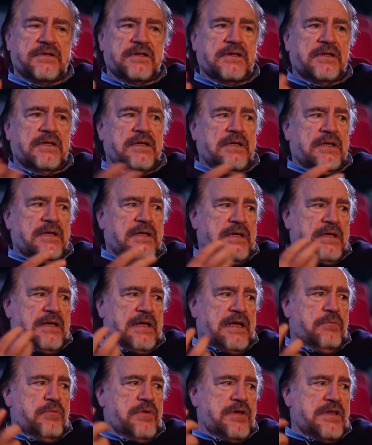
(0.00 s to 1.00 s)
of,
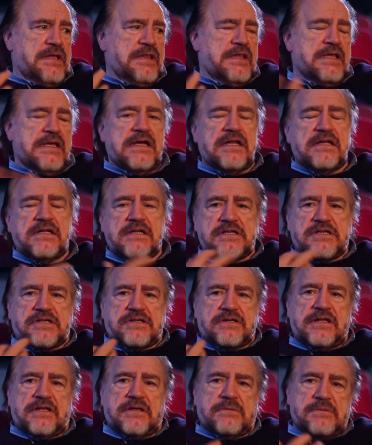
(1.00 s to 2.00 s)
within the
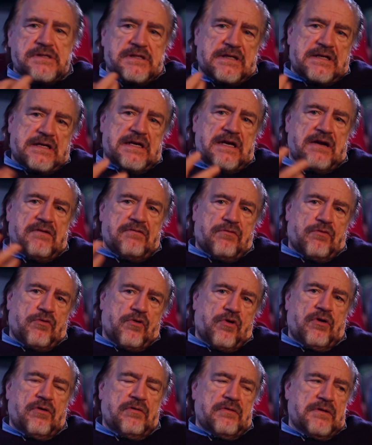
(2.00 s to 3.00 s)
industry, there was a kind of
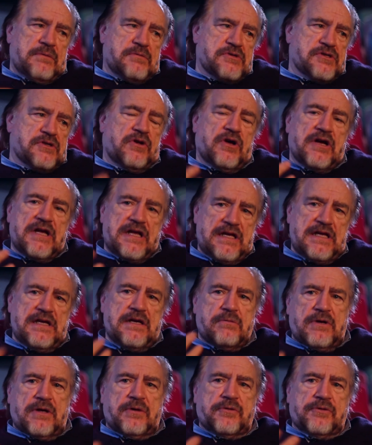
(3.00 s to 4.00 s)
there was a lot of
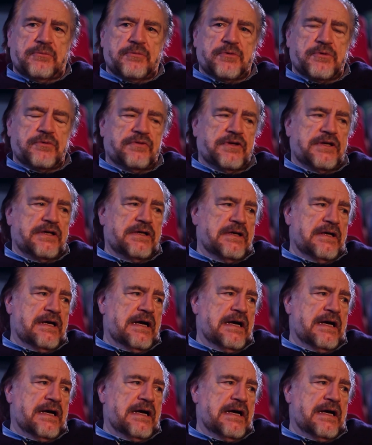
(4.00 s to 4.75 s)
heat around the movie,